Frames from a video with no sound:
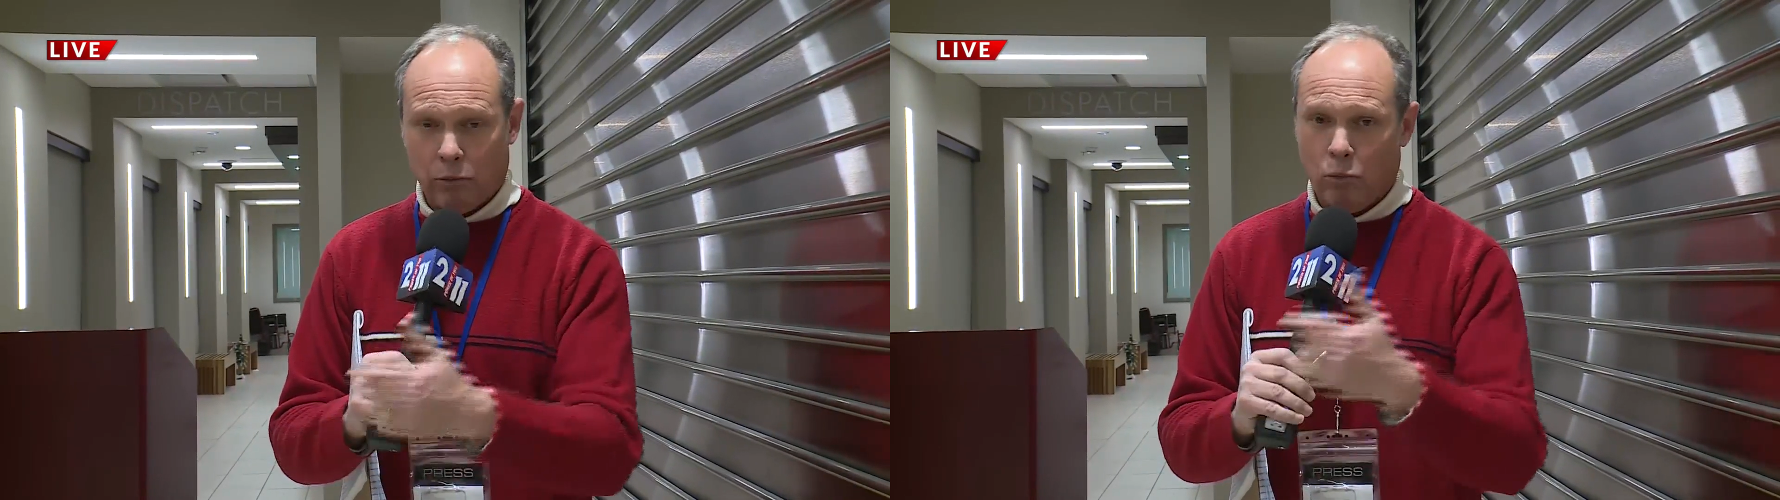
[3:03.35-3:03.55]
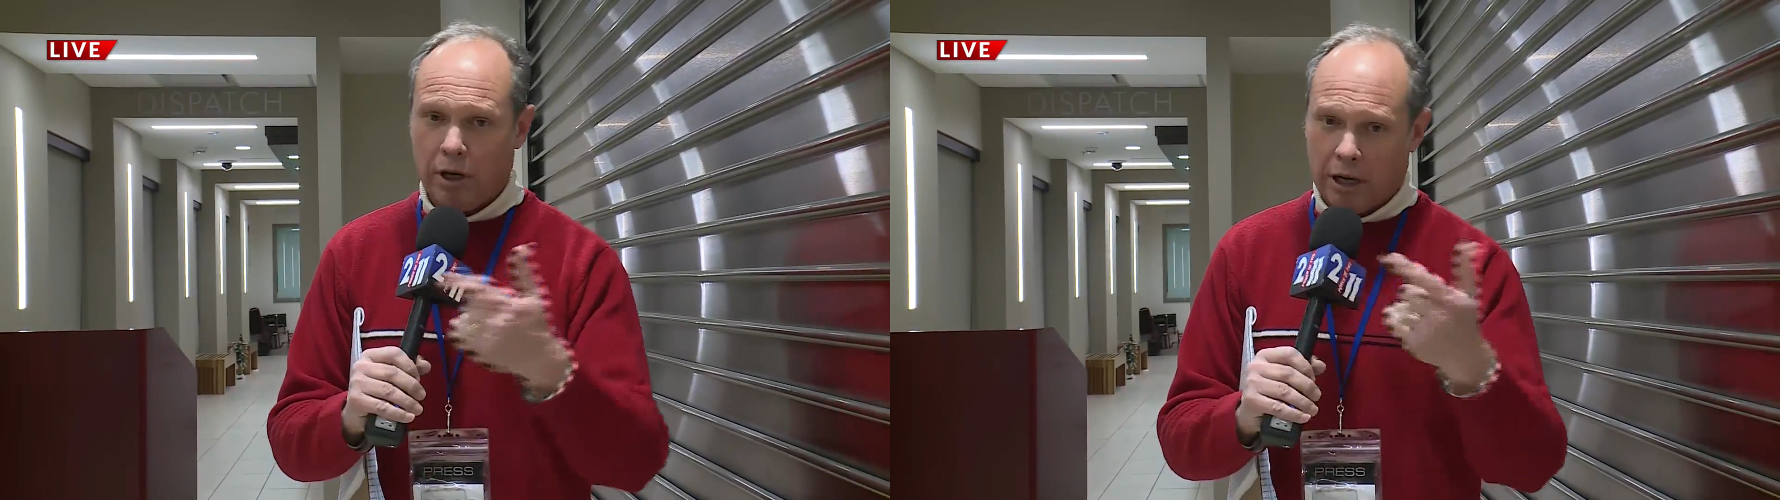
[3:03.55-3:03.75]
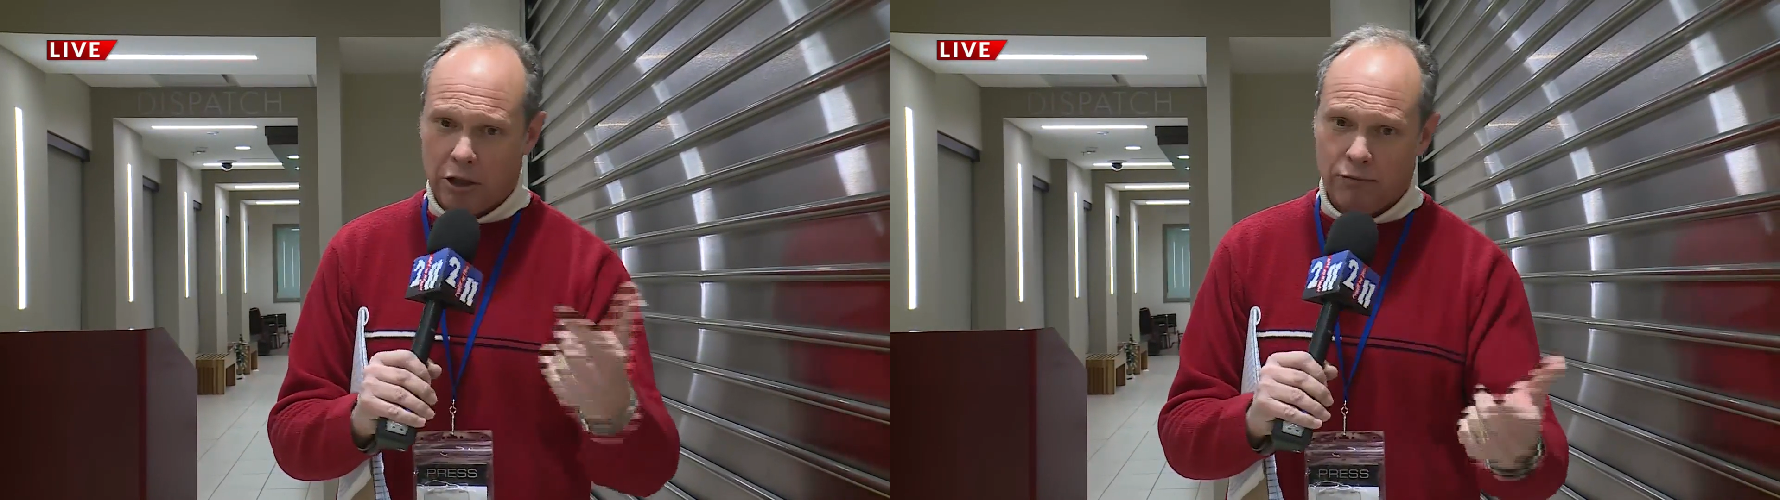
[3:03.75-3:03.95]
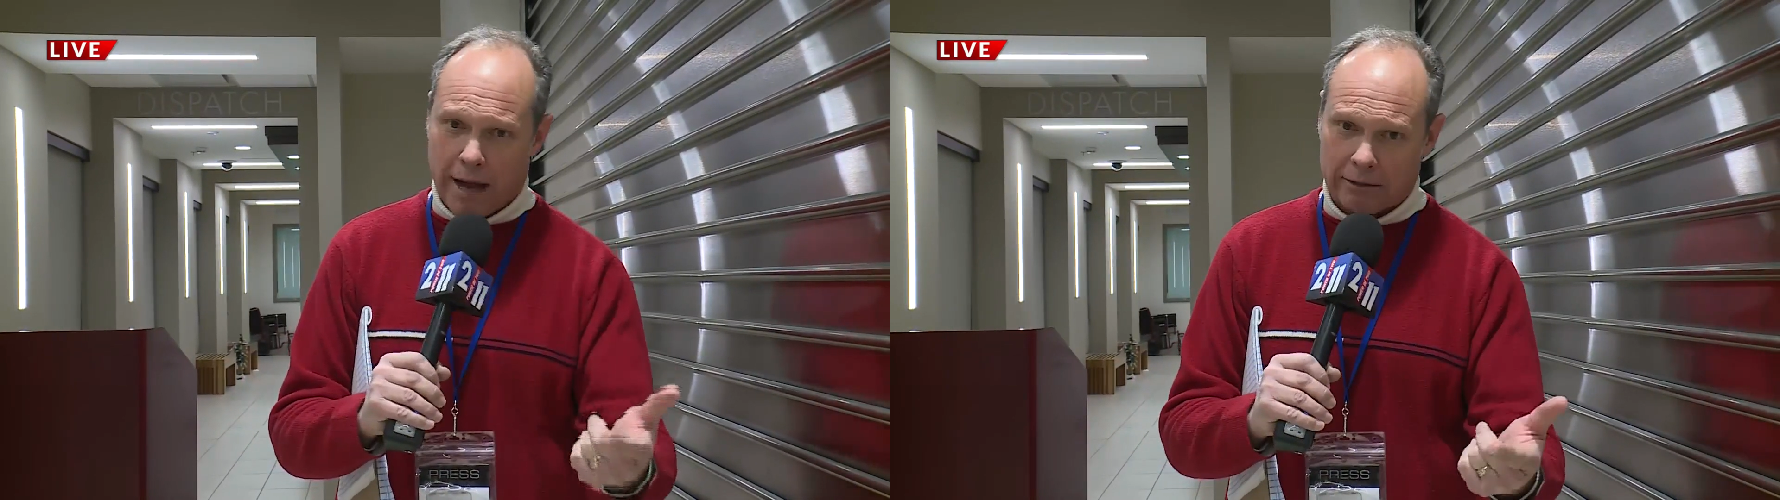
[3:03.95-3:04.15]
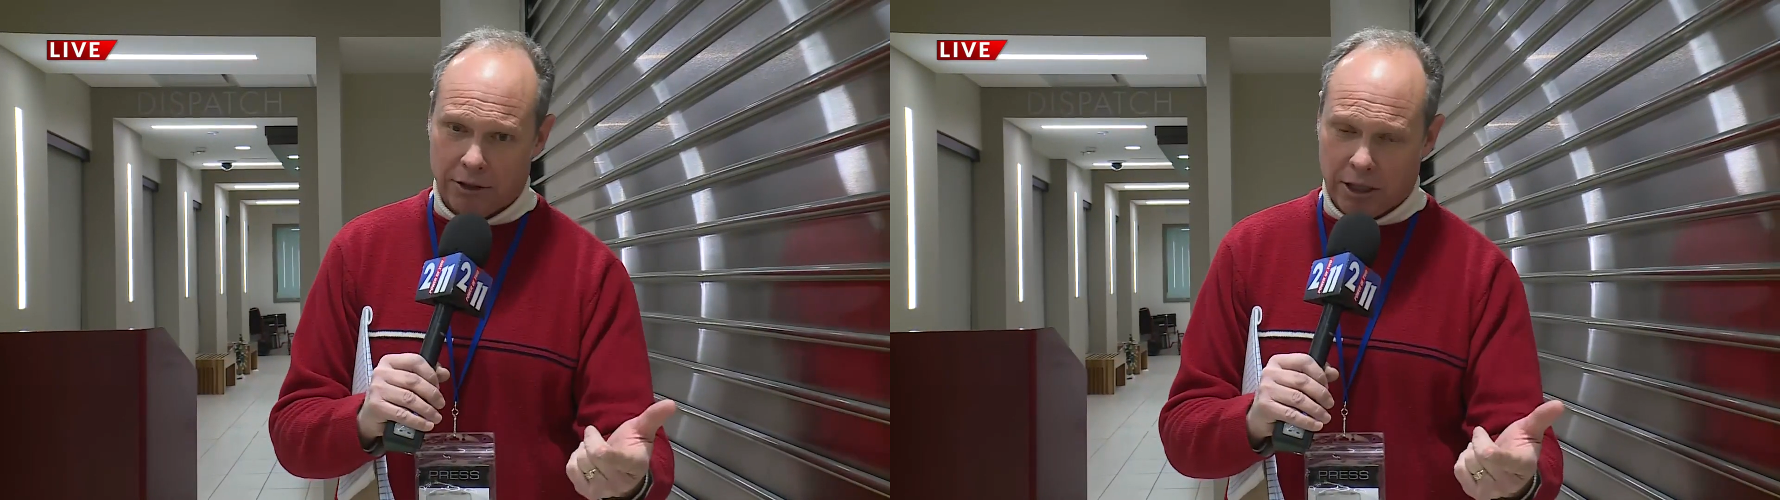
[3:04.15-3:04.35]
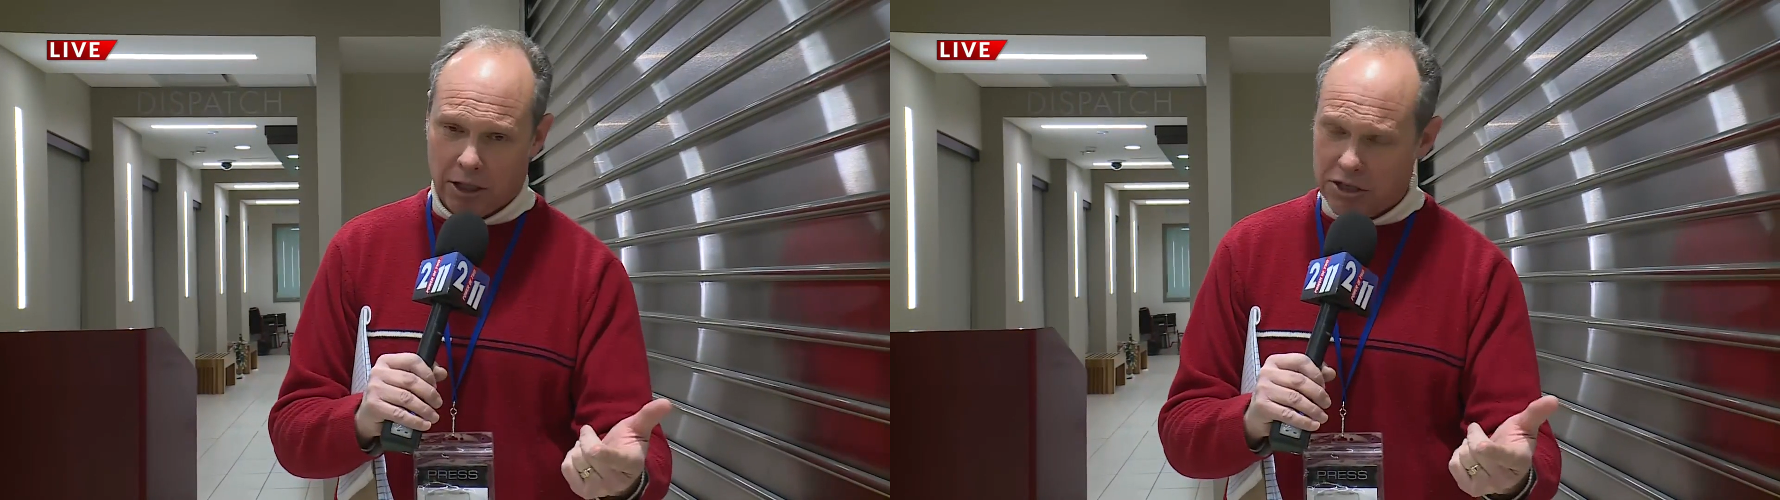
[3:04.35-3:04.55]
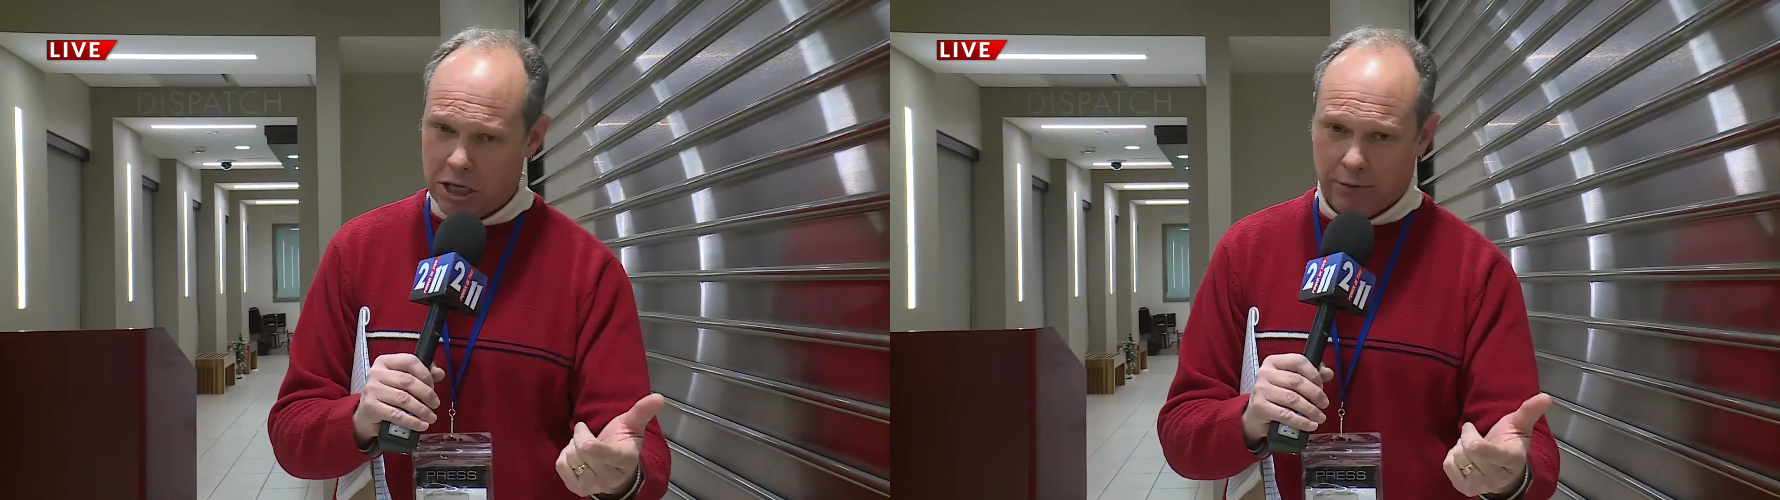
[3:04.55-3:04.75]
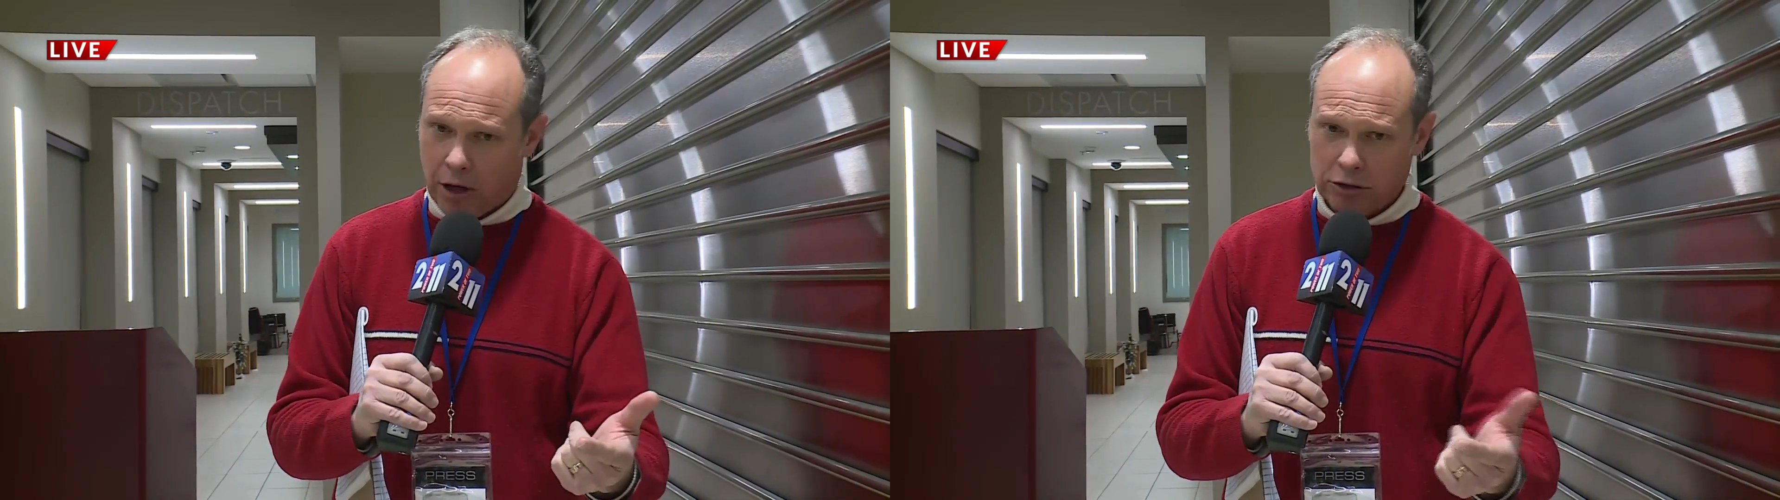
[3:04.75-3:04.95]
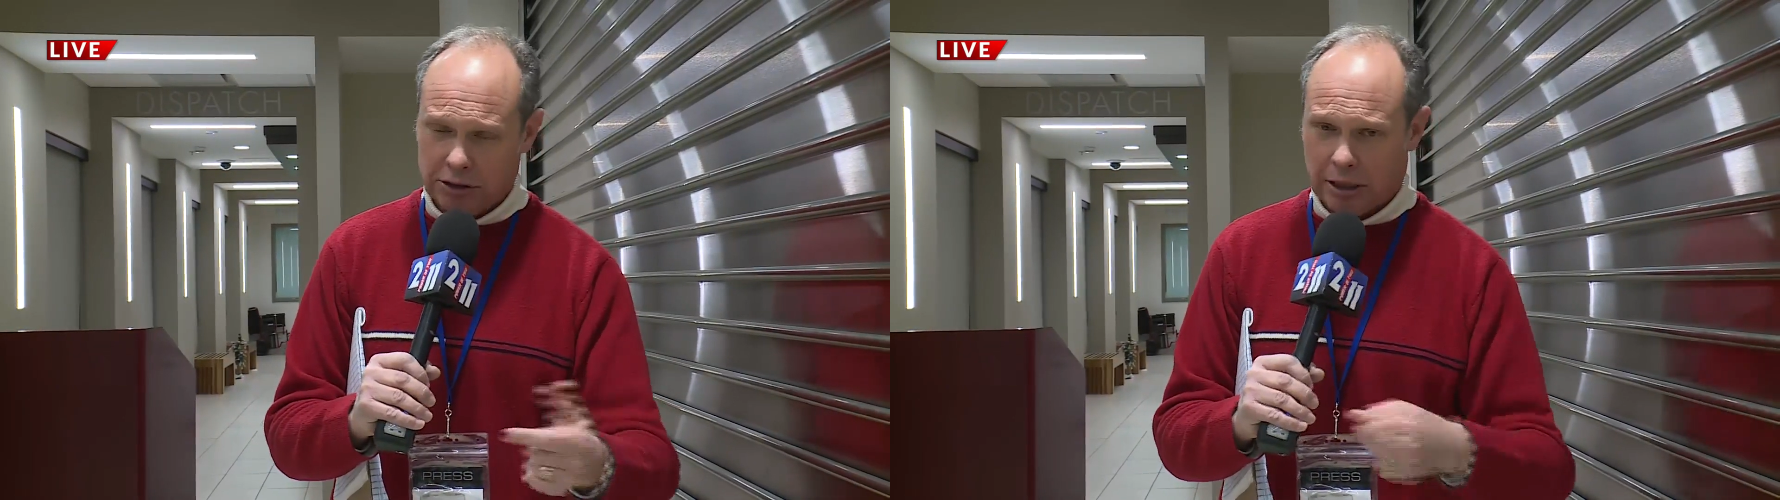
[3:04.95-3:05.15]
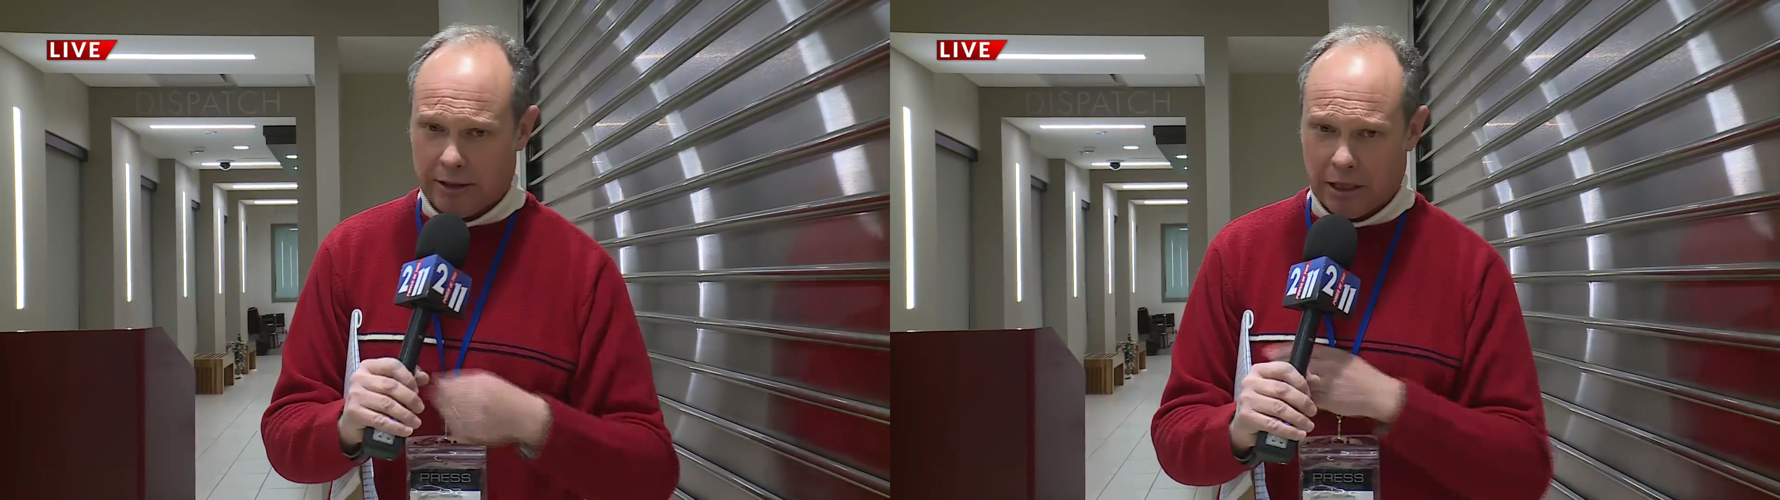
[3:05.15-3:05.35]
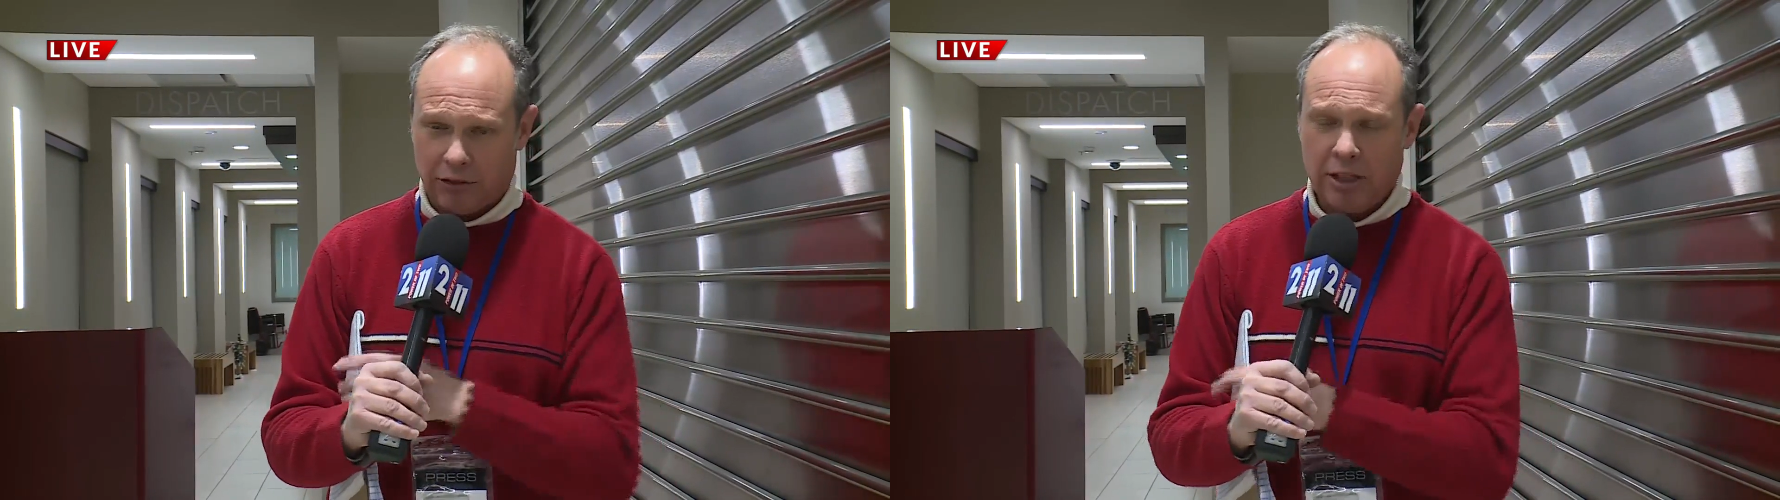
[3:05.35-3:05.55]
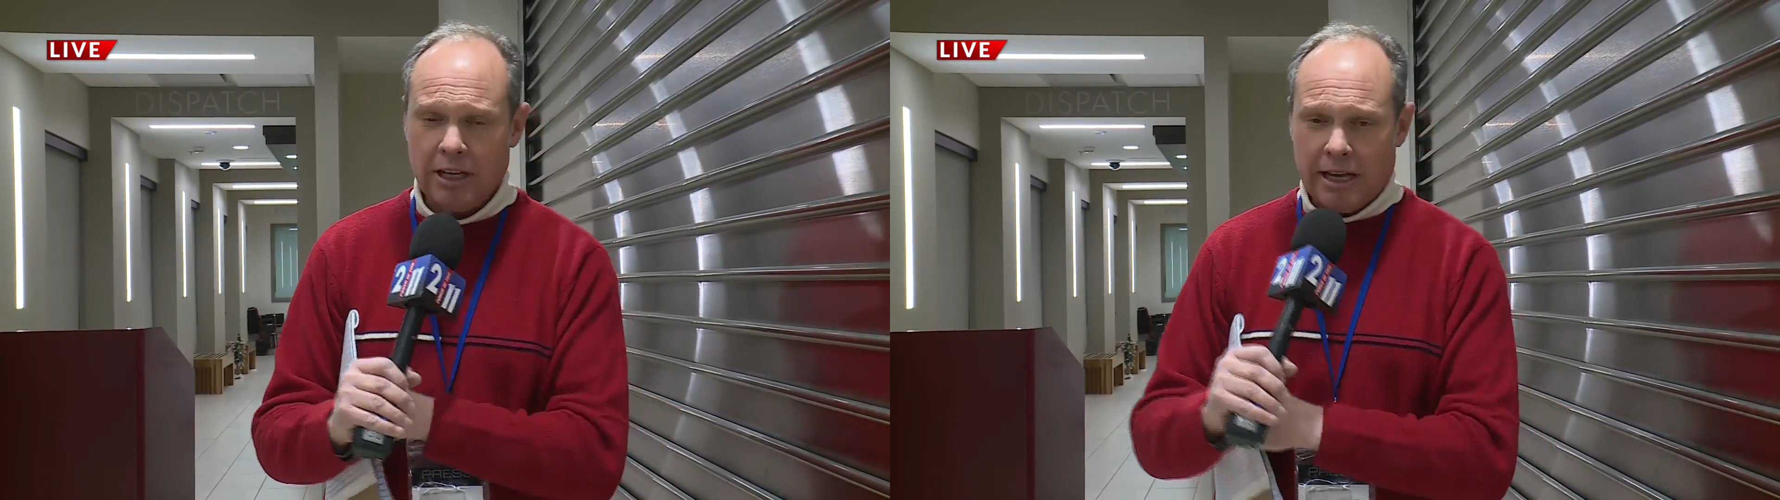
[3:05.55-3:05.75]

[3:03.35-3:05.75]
One other factor there, the chief also telling us